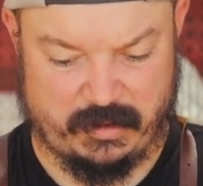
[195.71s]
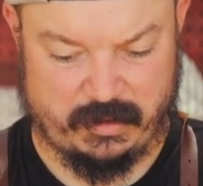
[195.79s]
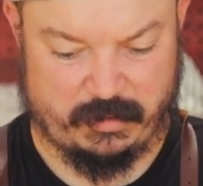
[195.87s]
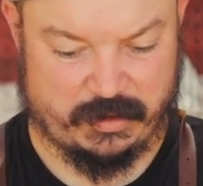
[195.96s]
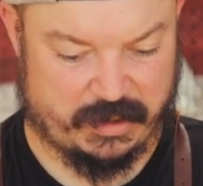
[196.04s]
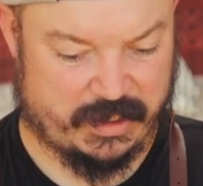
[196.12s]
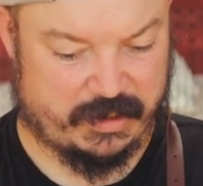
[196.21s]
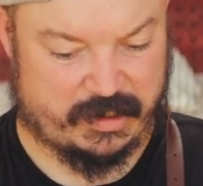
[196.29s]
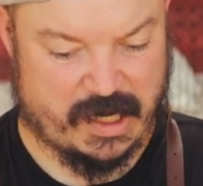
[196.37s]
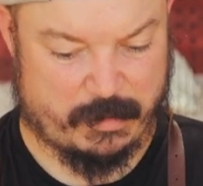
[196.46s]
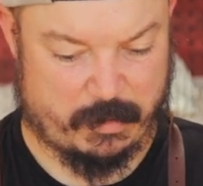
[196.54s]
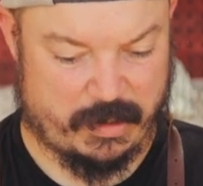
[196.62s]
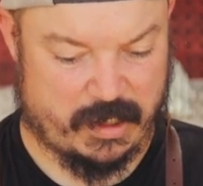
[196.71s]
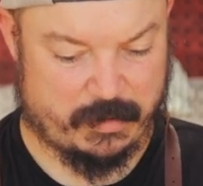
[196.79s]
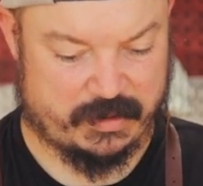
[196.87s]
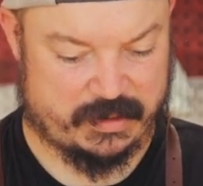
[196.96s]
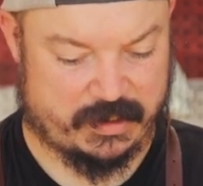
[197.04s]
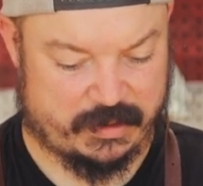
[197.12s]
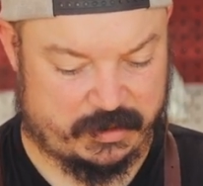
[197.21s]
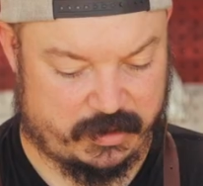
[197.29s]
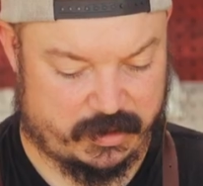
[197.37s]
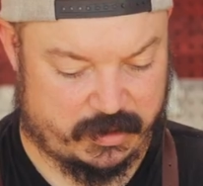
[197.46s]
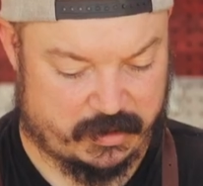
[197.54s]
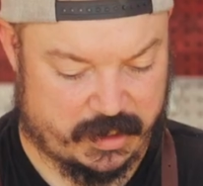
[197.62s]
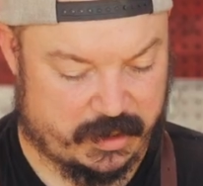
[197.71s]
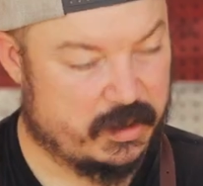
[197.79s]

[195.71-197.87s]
Wish you had your camera B up because I'm gonna show you the grain.